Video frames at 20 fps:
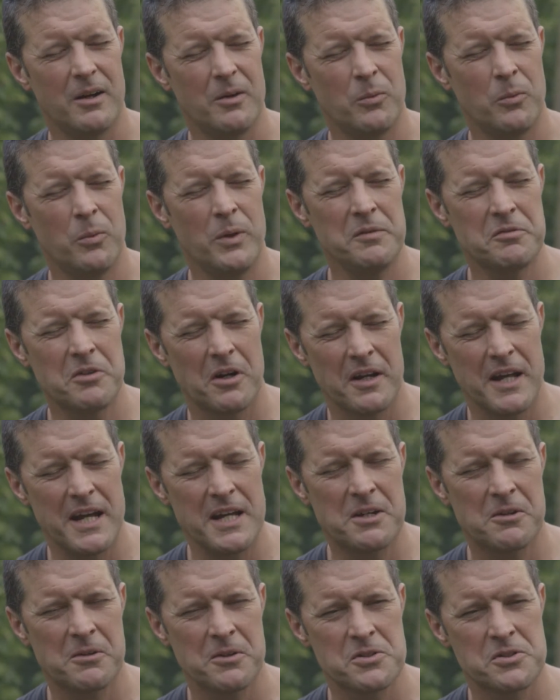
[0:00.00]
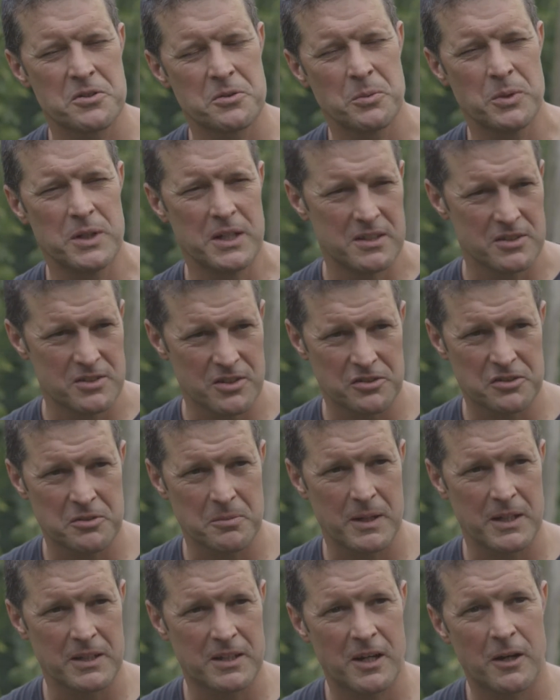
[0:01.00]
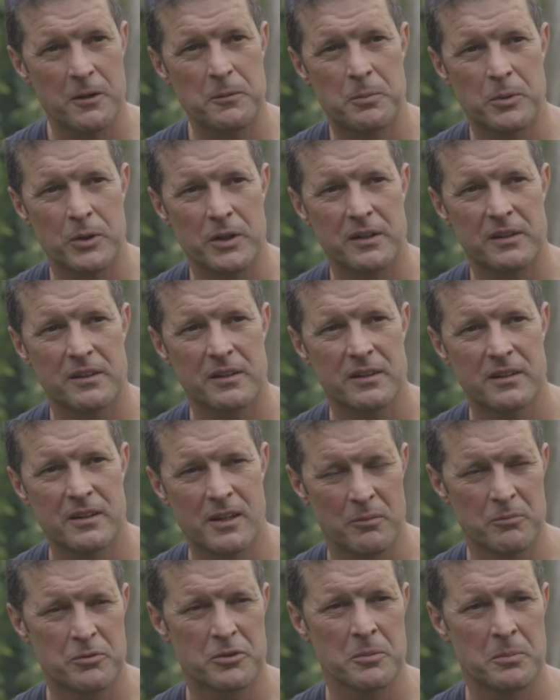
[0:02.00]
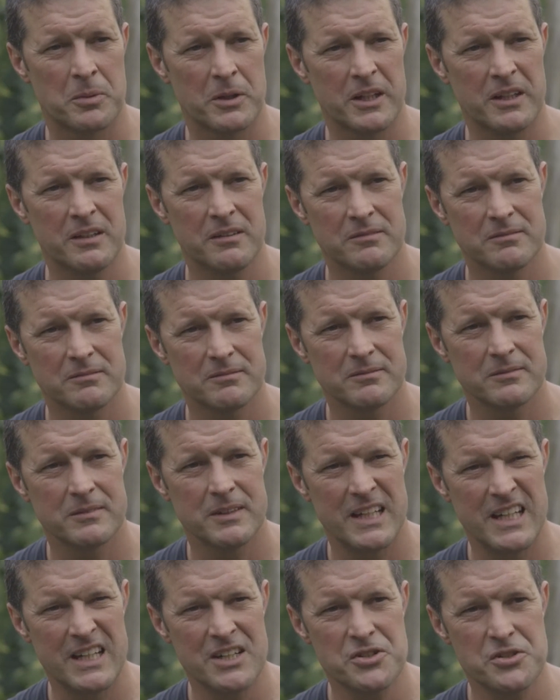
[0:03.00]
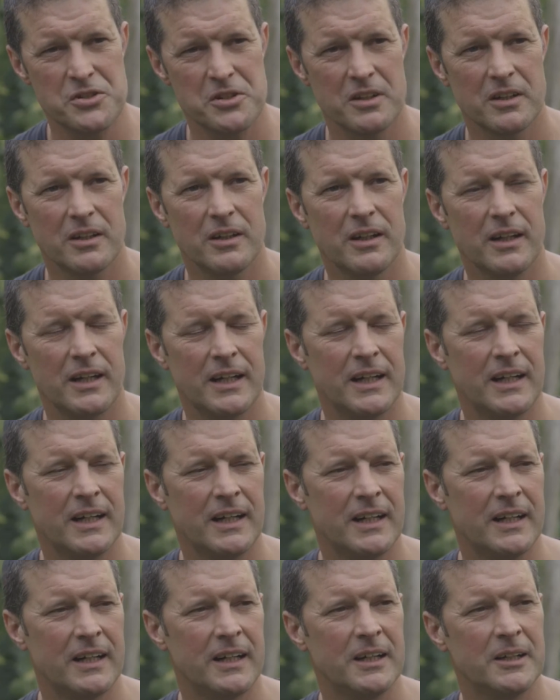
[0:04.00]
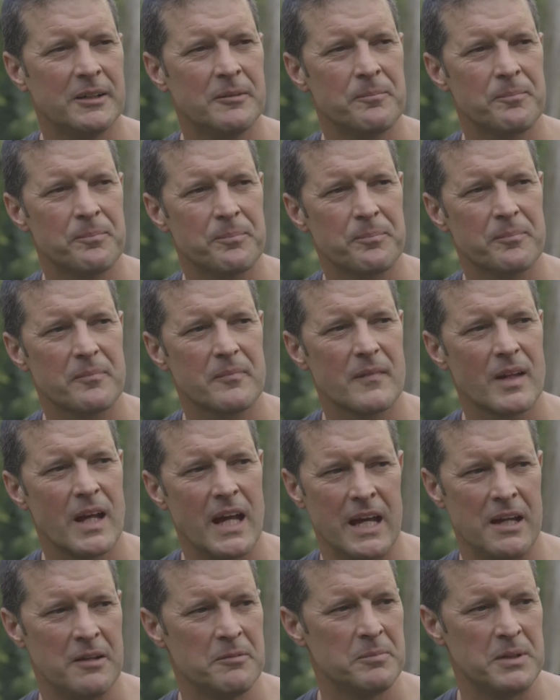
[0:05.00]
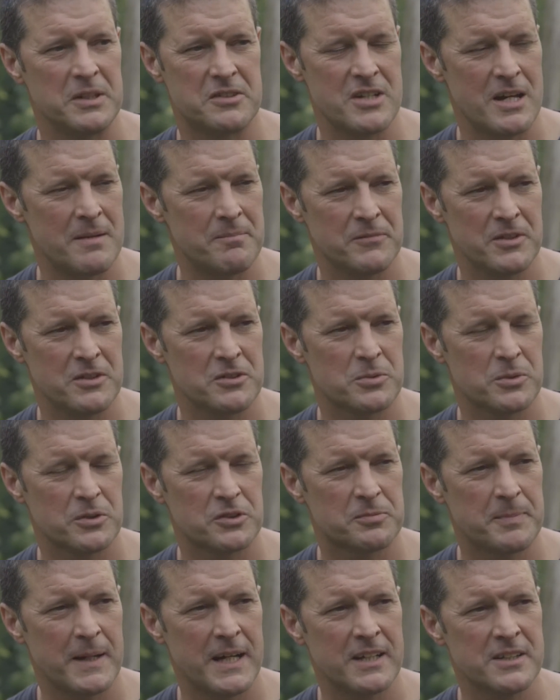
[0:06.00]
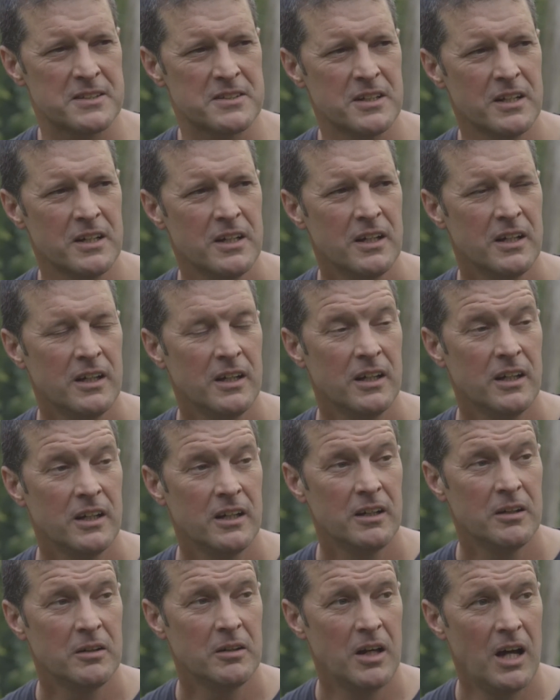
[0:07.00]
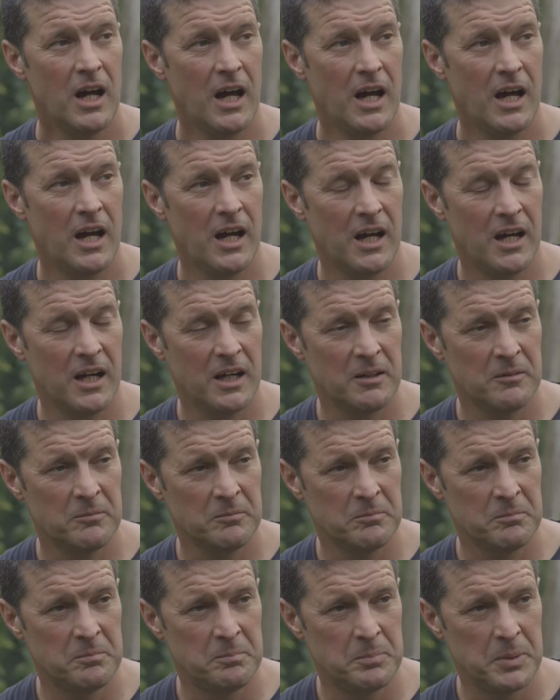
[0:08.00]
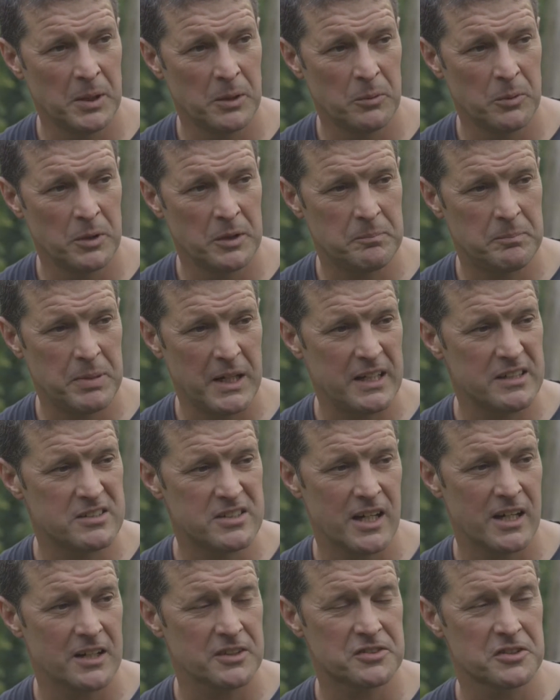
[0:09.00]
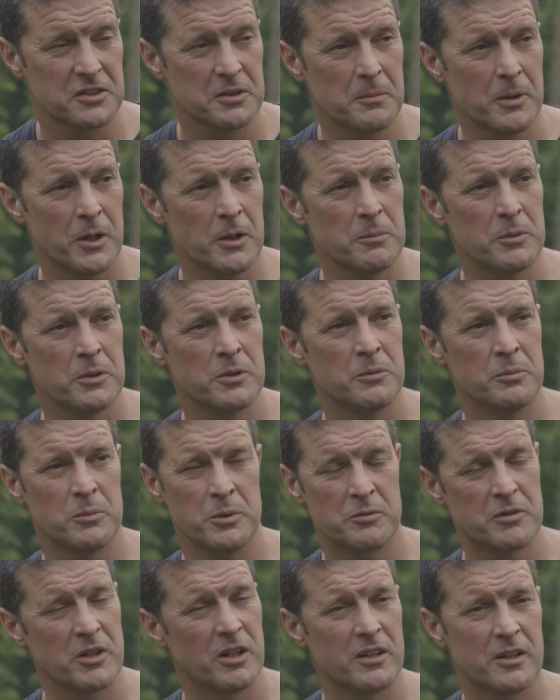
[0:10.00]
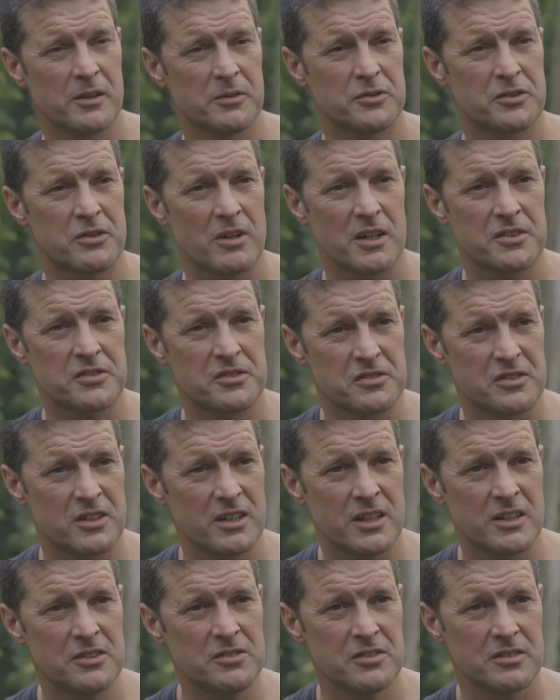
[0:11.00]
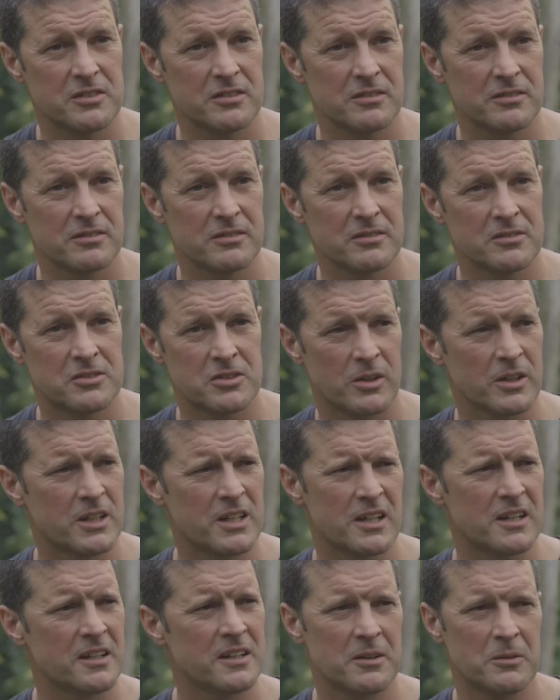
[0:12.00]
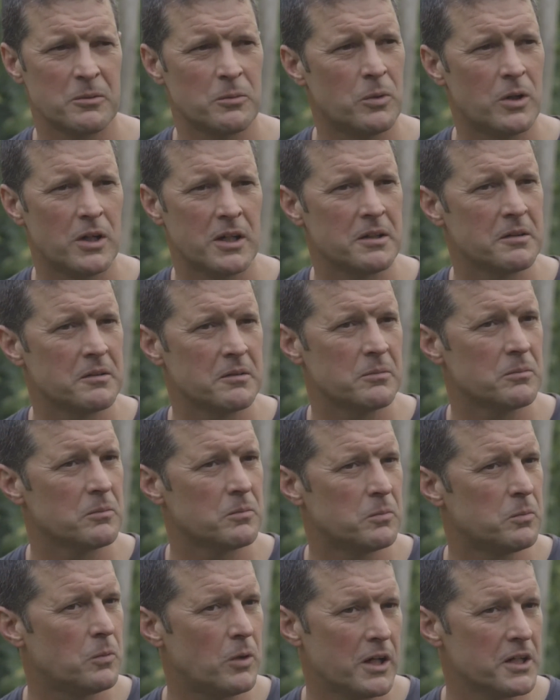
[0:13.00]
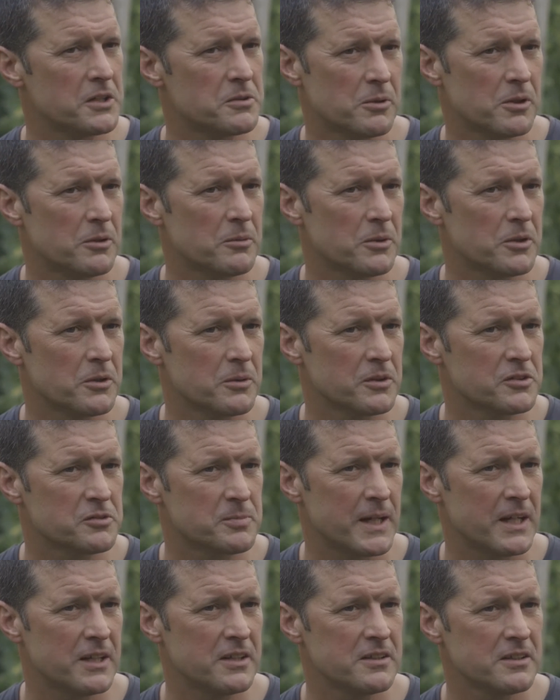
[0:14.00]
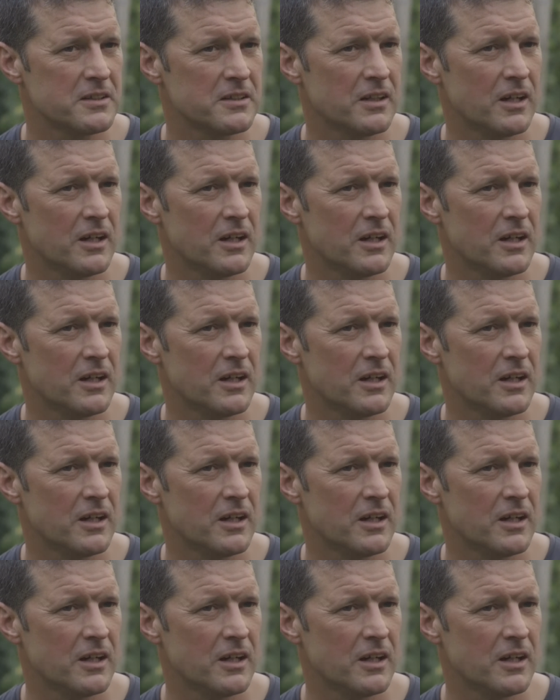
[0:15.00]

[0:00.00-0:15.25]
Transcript: We've got an acreage that we can just about cope with comfortably-ish. It'd be tempting to expand, but we pay tax at the moment and we've got enough stress as it is. So I kind of think, why do I want to expand?